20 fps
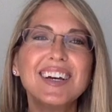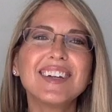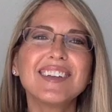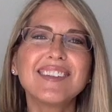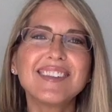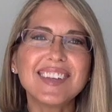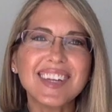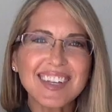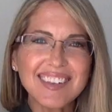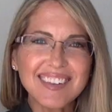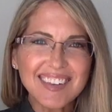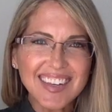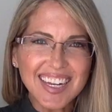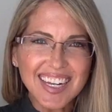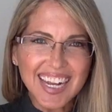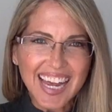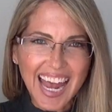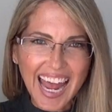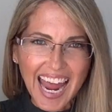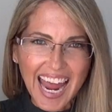60
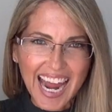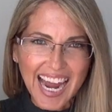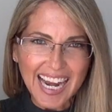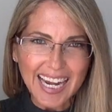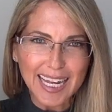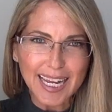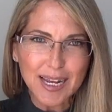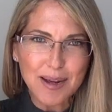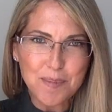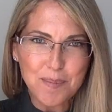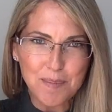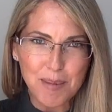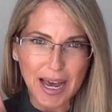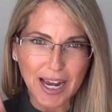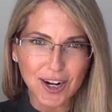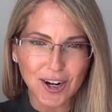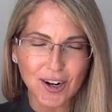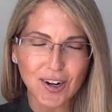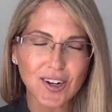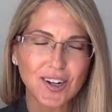to 80
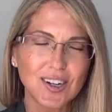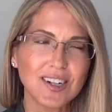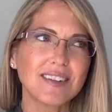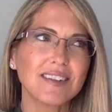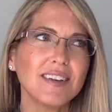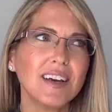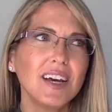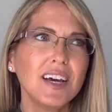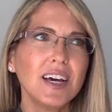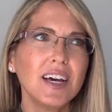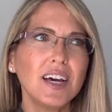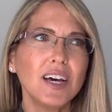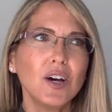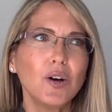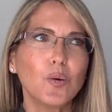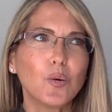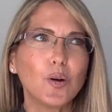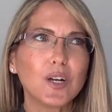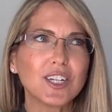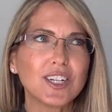megahertz,
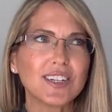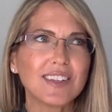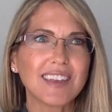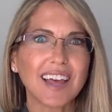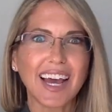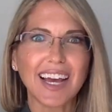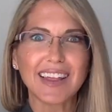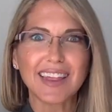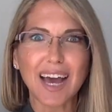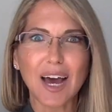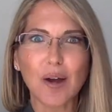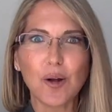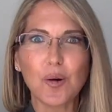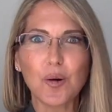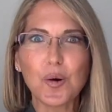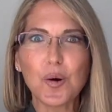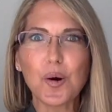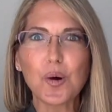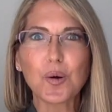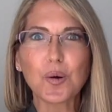which is like that
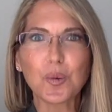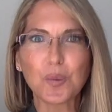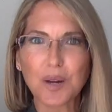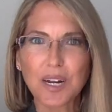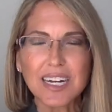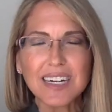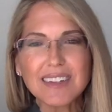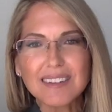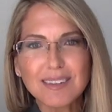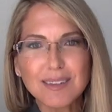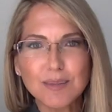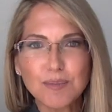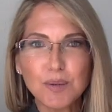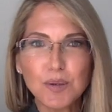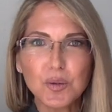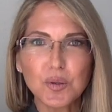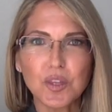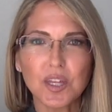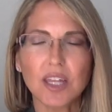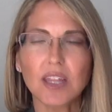whole green
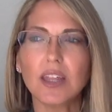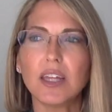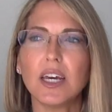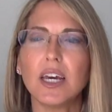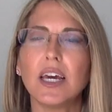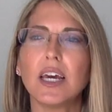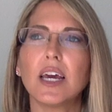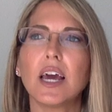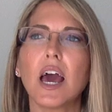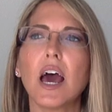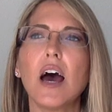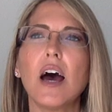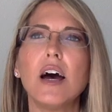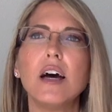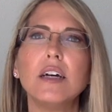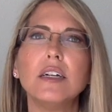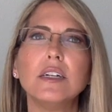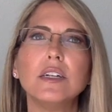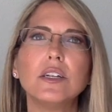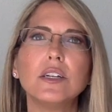smoothie thing.
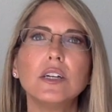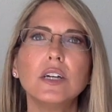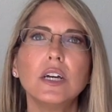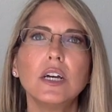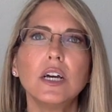And